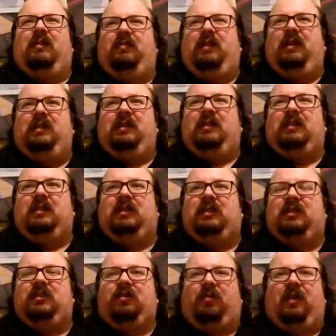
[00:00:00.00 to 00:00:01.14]
They redid the
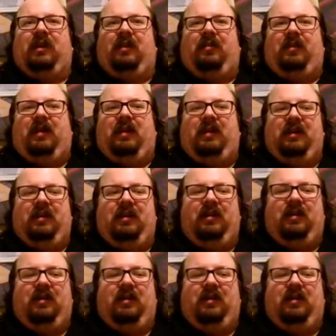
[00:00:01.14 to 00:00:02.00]
story a lot,